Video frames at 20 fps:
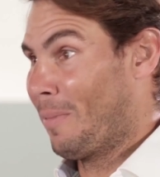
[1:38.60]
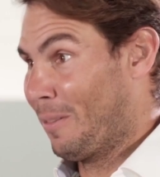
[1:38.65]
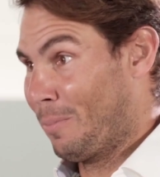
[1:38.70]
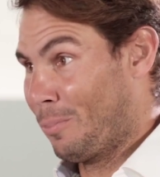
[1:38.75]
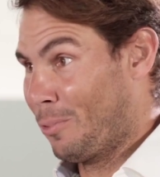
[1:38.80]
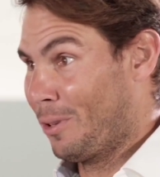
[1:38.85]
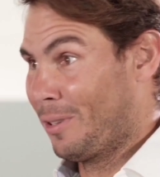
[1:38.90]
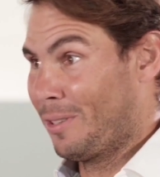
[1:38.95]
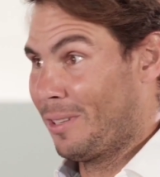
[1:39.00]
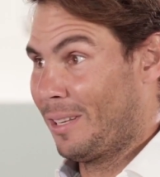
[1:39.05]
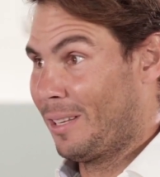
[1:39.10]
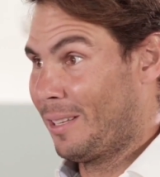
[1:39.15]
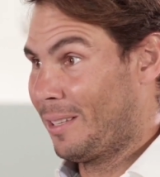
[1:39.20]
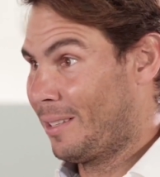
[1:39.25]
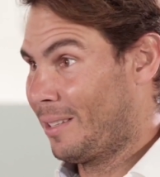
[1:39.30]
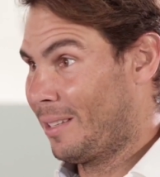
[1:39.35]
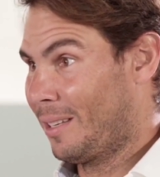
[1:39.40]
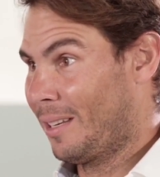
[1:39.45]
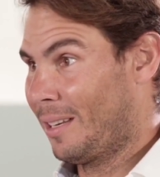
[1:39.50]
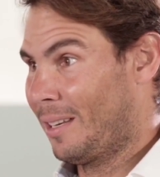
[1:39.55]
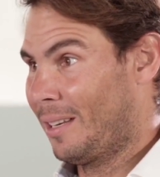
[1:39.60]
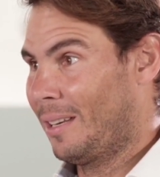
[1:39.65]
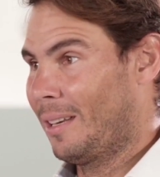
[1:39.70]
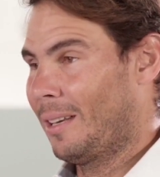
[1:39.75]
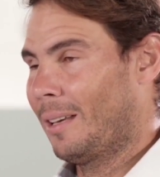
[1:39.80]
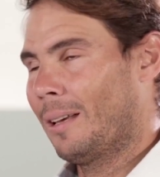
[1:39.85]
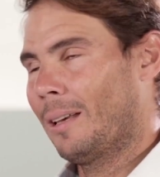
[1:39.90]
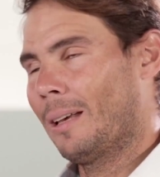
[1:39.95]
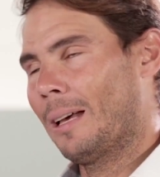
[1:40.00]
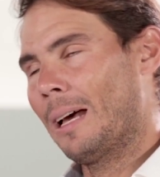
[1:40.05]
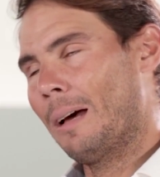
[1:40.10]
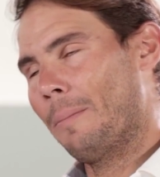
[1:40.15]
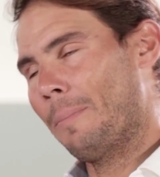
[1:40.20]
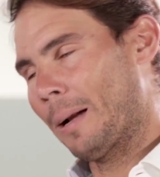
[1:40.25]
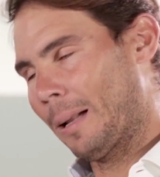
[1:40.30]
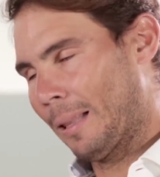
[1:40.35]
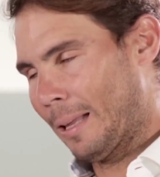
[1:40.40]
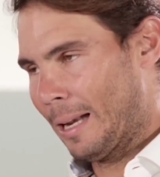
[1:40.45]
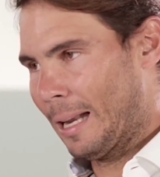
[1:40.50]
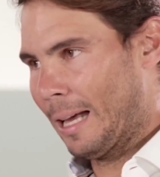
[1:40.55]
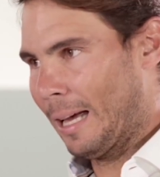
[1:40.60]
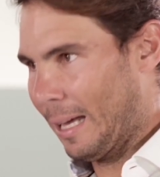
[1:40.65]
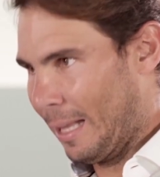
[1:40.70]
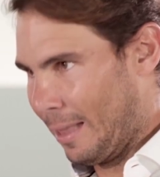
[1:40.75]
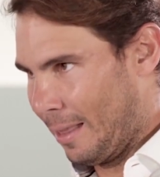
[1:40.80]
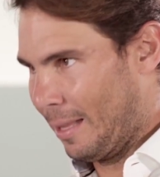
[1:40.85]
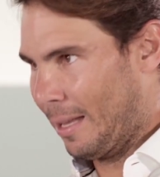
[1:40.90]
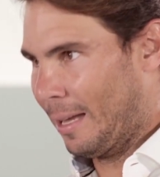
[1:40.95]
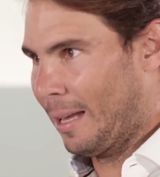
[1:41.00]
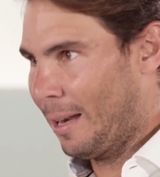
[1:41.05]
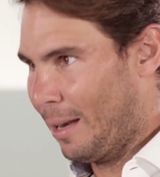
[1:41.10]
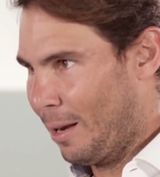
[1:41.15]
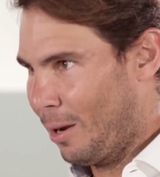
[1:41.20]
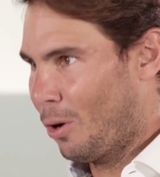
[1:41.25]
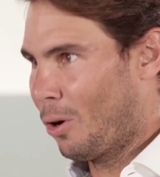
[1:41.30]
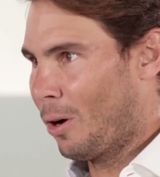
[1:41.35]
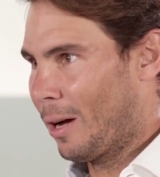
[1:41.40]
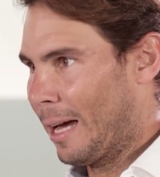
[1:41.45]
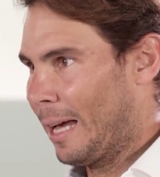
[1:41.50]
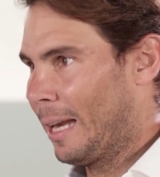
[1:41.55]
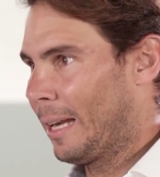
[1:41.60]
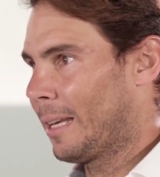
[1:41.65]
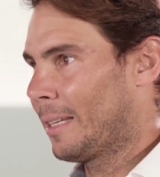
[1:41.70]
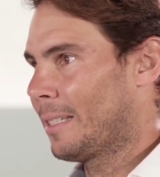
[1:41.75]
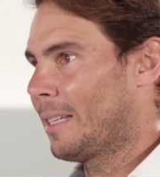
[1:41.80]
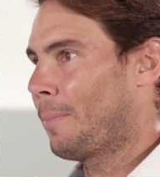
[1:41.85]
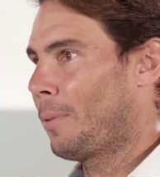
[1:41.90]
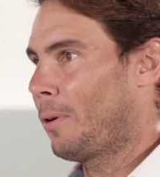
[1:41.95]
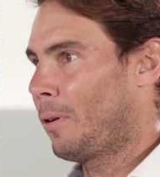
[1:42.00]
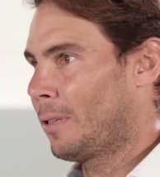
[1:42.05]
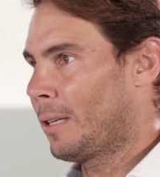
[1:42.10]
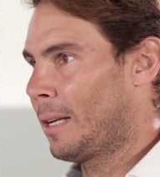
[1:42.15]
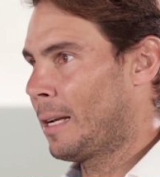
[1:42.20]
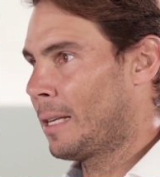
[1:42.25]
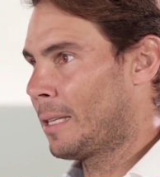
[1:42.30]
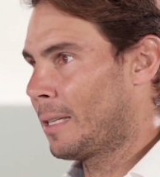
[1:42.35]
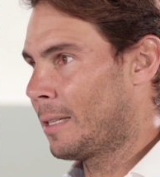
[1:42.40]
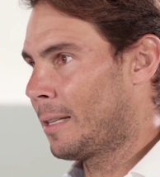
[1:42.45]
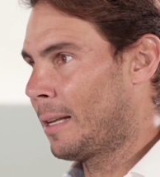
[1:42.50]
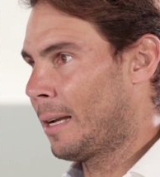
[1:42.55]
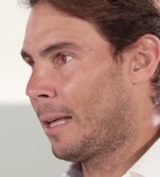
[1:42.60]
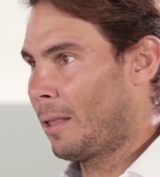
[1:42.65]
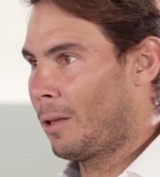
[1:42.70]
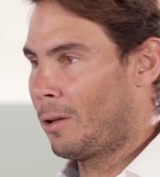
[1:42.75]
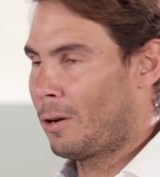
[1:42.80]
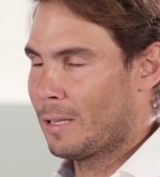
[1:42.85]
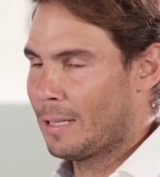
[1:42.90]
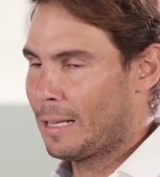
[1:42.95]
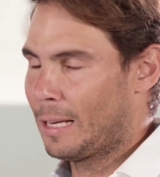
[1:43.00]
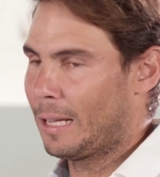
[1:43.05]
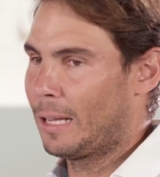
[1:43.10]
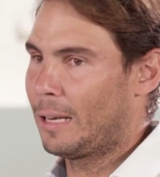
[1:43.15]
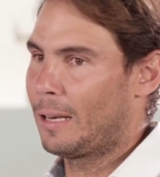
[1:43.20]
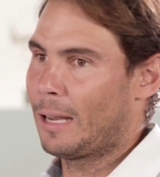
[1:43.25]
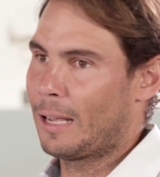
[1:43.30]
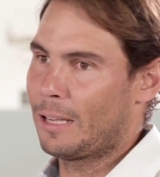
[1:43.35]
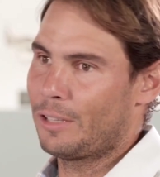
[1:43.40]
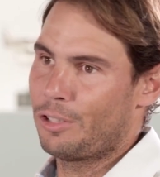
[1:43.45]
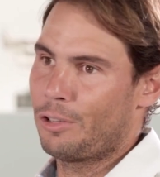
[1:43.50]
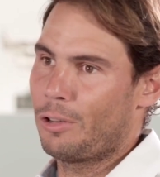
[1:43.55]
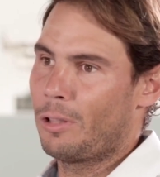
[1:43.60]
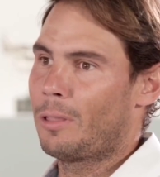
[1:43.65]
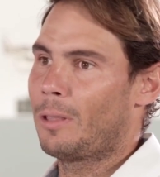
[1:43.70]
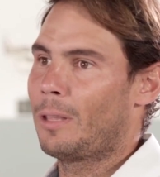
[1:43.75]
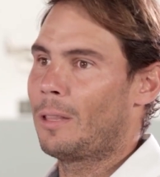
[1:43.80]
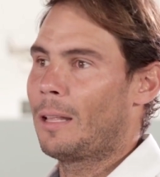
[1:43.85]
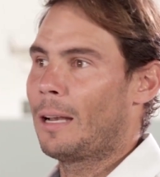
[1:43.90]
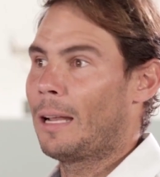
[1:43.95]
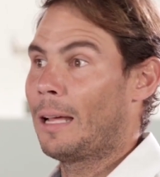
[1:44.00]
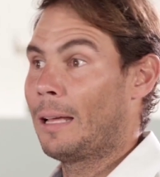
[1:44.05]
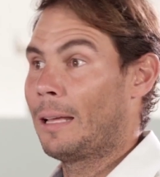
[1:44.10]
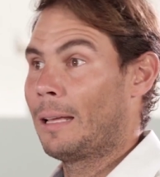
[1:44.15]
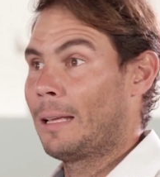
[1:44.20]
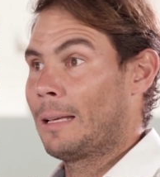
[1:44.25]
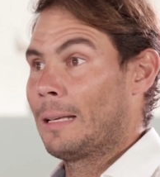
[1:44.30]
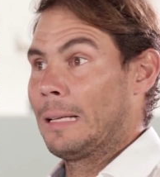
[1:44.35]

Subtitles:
and train and study well, everything else besides our, the